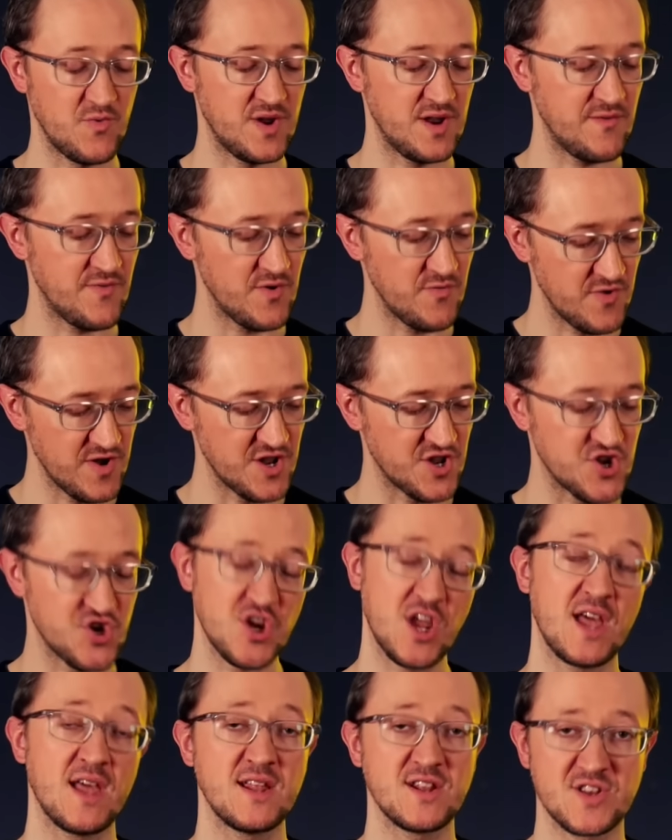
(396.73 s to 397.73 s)
whenever we
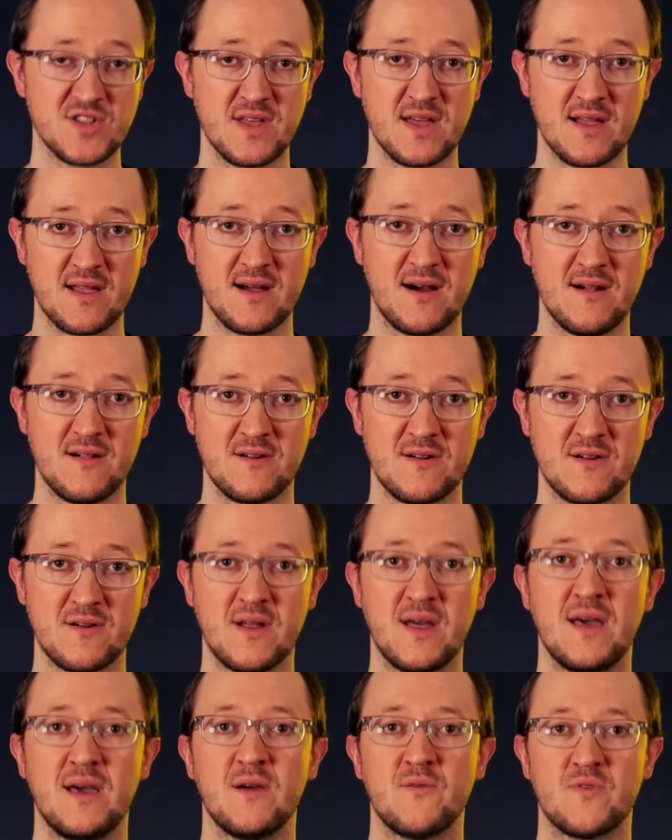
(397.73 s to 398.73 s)
change that color
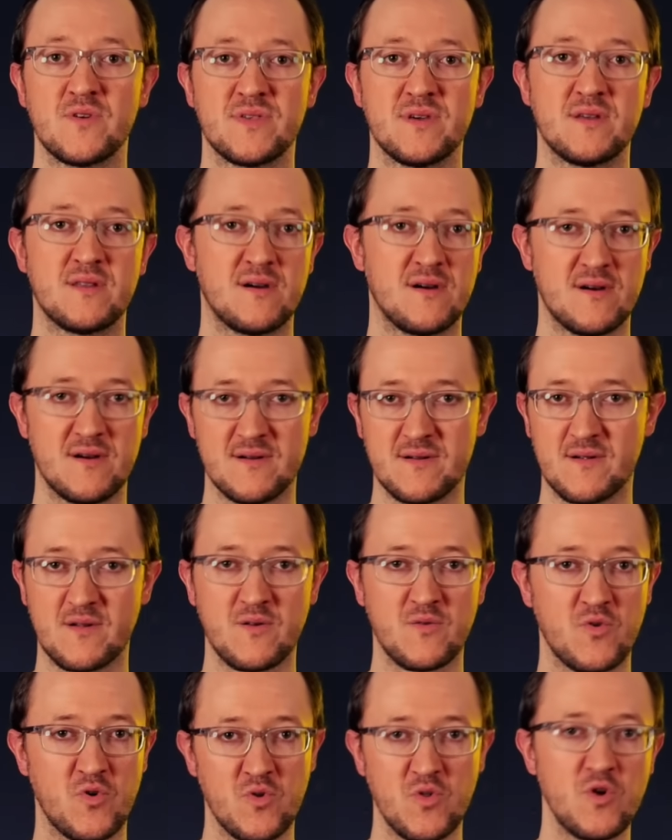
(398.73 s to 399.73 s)
within our
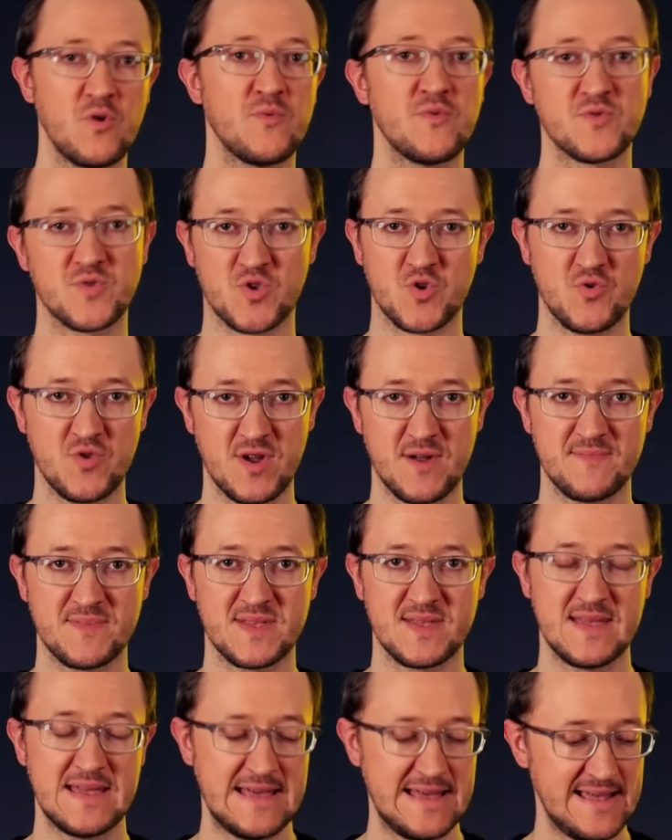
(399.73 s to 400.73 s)
global scripts,